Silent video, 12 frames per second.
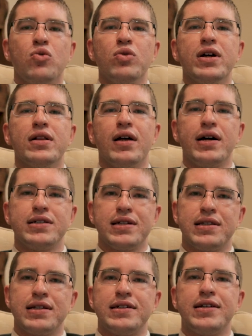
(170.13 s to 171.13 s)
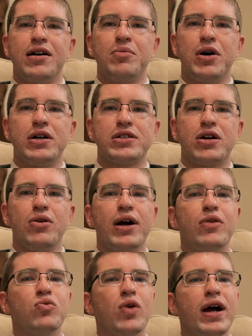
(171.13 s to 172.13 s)
Realizing that Don Bosco
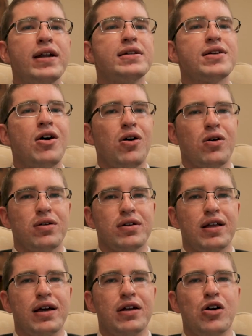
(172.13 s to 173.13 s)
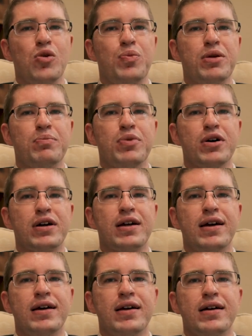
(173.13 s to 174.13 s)
had read his heart like an open
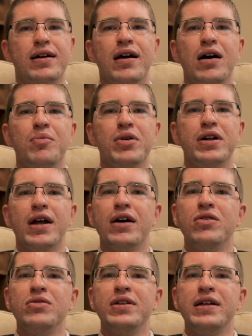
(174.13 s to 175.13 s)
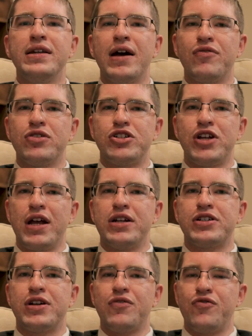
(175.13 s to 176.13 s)
book, Gamba not only never
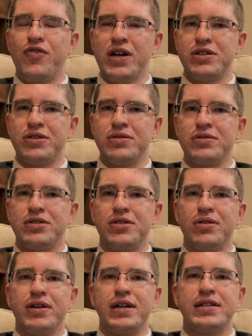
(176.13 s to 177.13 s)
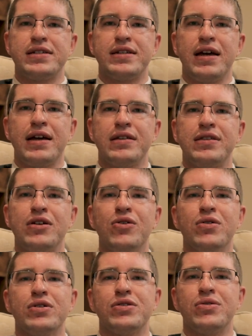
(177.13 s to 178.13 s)
changed confessors during his stay at the
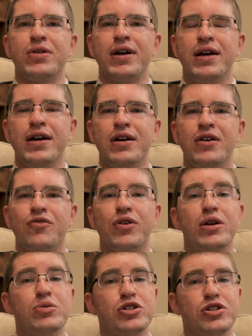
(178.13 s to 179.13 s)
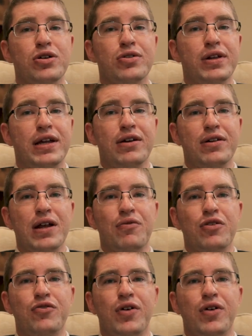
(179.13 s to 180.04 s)
oratory, for he was sure that he could never